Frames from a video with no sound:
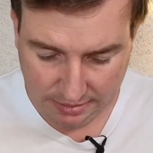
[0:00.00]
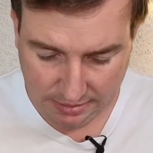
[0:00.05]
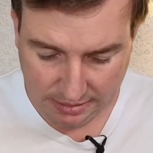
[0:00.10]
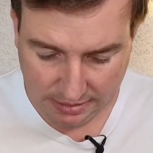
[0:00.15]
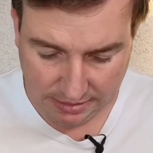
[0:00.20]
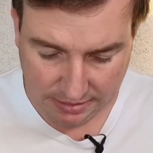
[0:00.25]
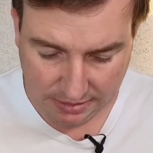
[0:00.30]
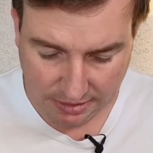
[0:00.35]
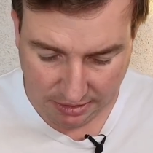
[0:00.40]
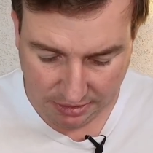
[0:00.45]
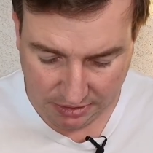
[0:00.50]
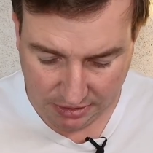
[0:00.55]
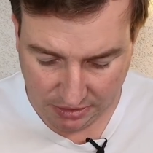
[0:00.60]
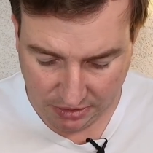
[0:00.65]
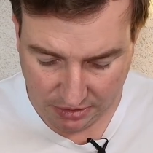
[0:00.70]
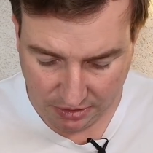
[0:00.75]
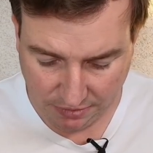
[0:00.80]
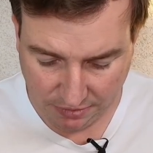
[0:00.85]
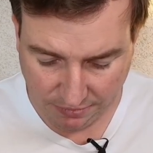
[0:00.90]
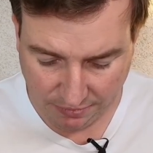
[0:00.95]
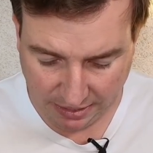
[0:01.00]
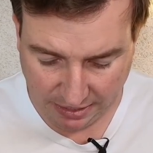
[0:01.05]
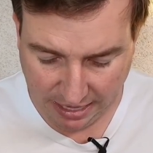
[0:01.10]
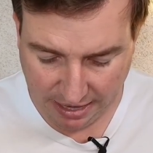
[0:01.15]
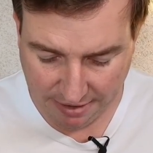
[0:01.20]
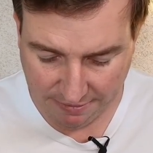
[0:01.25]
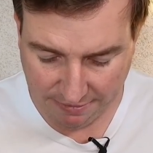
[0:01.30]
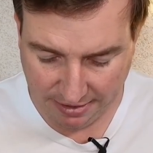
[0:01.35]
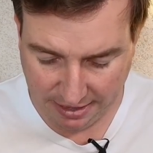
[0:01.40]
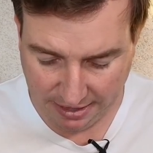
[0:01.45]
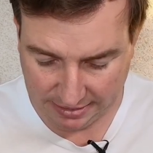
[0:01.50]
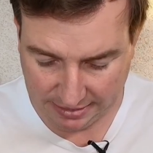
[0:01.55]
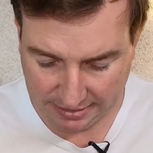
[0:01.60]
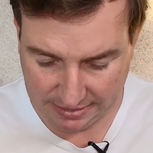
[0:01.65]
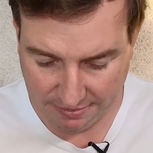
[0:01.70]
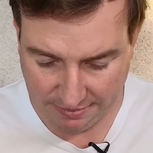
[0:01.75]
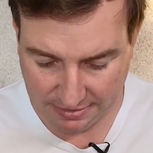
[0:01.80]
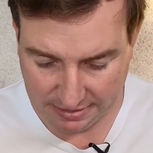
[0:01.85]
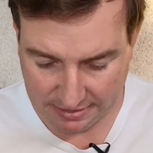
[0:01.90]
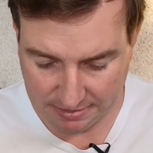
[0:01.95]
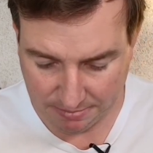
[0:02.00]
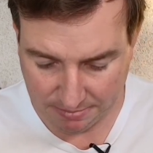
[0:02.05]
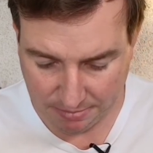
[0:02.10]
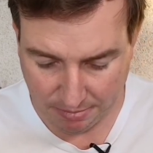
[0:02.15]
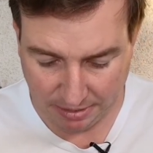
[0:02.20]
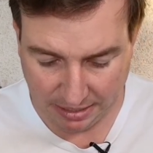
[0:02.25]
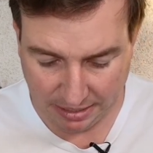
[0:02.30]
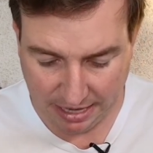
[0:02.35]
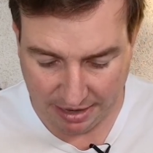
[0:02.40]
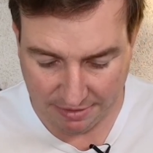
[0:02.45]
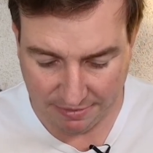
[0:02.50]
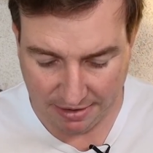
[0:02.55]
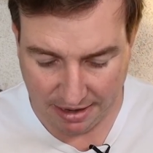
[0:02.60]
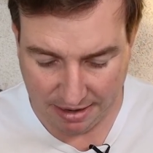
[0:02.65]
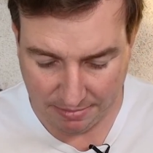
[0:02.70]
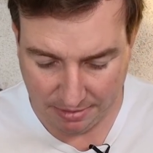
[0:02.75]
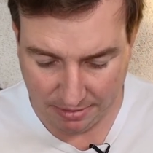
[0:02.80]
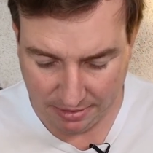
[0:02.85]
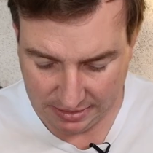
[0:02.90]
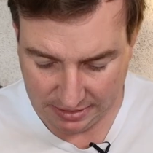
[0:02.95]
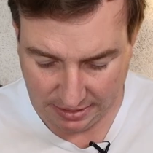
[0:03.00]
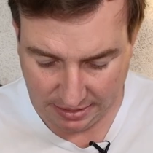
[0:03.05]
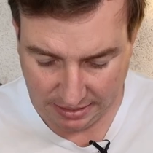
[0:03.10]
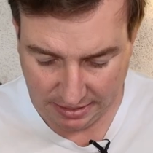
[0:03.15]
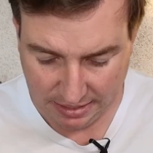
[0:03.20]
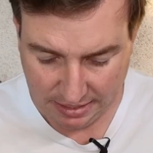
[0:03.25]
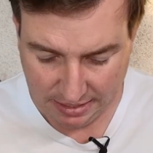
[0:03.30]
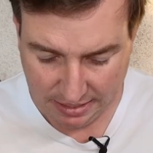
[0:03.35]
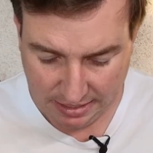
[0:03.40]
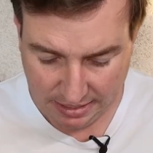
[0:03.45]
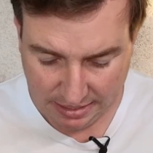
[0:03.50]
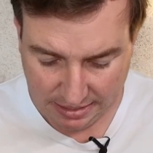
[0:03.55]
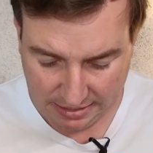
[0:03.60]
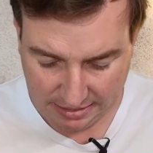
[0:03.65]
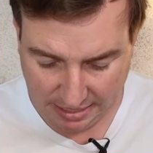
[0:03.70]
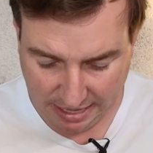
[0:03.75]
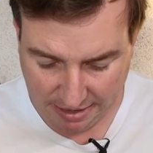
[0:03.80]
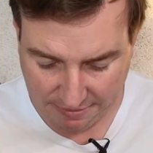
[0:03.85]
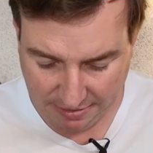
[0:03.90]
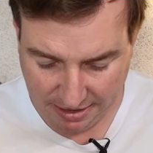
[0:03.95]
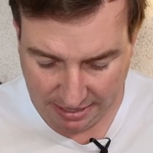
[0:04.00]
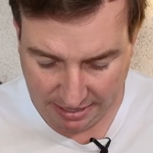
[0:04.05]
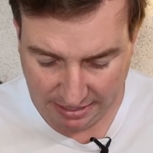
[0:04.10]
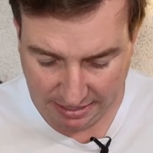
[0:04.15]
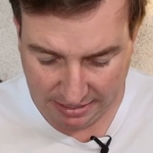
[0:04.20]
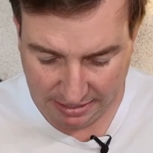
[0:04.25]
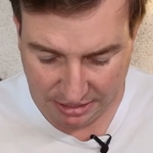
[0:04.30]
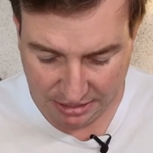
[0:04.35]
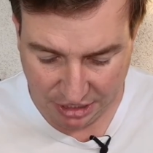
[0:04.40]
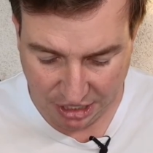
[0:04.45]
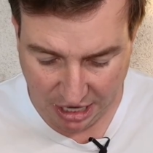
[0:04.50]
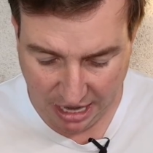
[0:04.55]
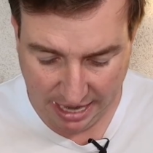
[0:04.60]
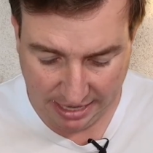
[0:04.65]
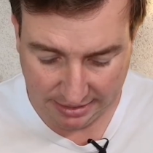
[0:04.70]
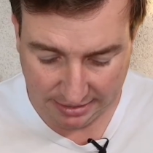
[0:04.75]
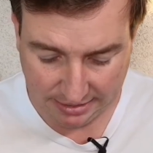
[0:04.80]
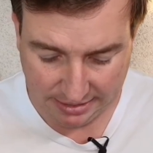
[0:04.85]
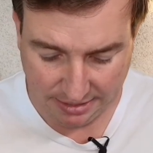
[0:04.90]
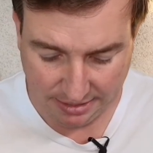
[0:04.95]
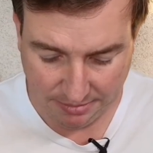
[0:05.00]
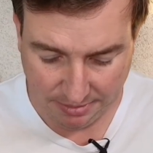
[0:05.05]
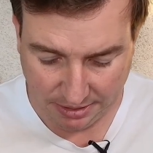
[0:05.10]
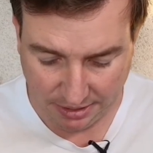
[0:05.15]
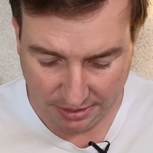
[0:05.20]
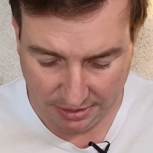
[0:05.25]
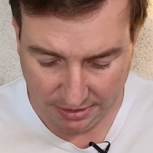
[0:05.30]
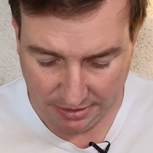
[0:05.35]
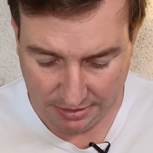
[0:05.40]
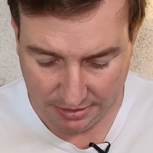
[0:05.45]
let's go search for cafe, see if there's some probably cafe music. It's cafe jazz, here we go.